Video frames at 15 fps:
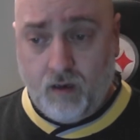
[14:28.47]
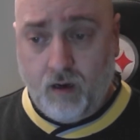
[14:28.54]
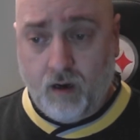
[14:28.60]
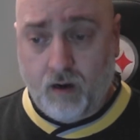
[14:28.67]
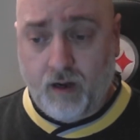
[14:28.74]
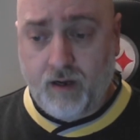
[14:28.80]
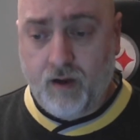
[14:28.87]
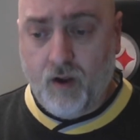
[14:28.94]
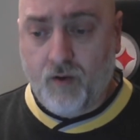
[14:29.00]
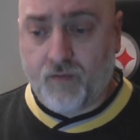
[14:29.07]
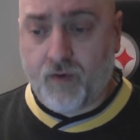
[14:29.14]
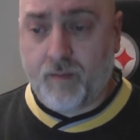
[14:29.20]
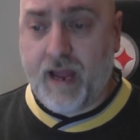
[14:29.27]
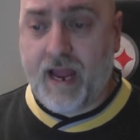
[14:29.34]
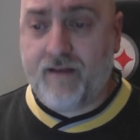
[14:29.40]
All right,
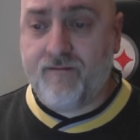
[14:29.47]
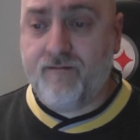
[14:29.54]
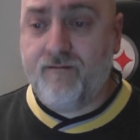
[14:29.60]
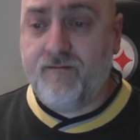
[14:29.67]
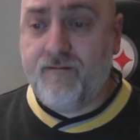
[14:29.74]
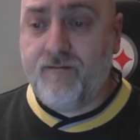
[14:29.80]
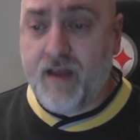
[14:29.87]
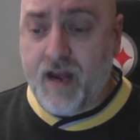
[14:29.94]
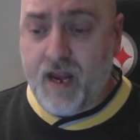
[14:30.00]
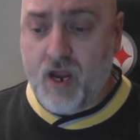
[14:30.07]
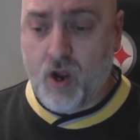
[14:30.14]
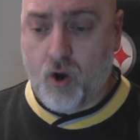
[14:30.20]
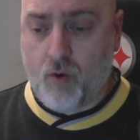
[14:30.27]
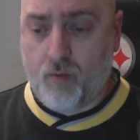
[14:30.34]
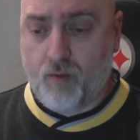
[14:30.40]
from a
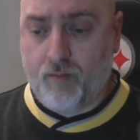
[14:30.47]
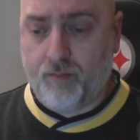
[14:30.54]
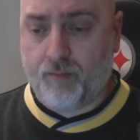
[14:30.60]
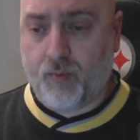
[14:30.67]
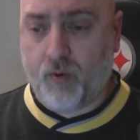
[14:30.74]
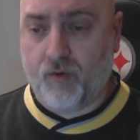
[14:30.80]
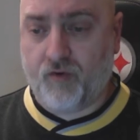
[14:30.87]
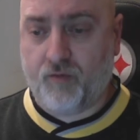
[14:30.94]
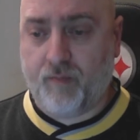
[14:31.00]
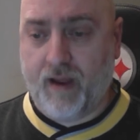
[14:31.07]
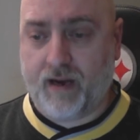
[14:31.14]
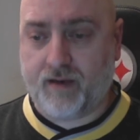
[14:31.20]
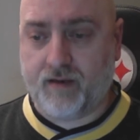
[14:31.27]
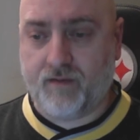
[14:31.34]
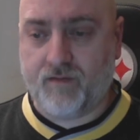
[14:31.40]
video
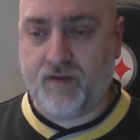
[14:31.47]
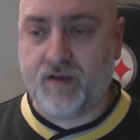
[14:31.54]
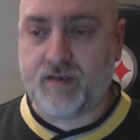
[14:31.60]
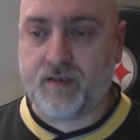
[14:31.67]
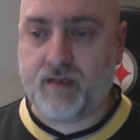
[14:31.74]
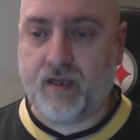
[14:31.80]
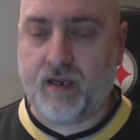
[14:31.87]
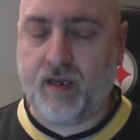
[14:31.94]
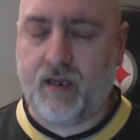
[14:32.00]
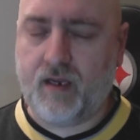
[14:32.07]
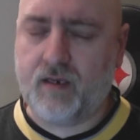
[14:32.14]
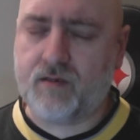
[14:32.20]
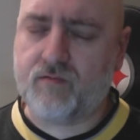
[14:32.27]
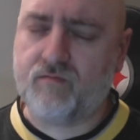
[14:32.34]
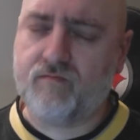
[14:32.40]
perspective, this thing
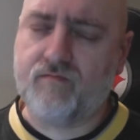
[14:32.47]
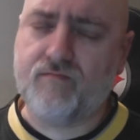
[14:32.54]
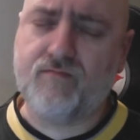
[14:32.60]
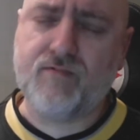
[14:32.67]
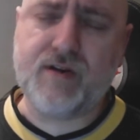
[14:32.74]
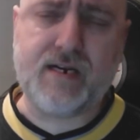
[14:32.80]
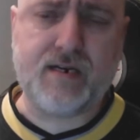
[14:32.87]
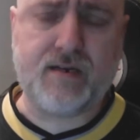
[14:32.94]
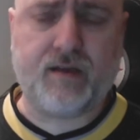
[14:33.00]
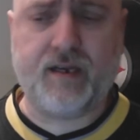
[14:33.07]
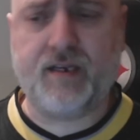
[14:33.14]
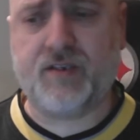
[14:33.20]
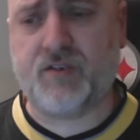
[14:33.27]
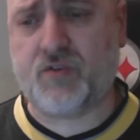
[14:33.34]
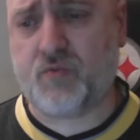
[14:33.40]
is
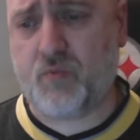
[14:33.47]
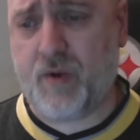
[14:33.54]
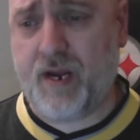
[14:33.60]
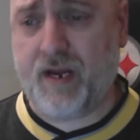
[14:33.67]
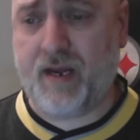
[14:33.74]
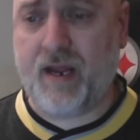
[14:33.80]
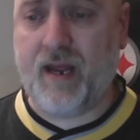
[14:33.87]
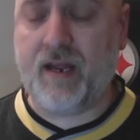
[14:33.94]
really sweet.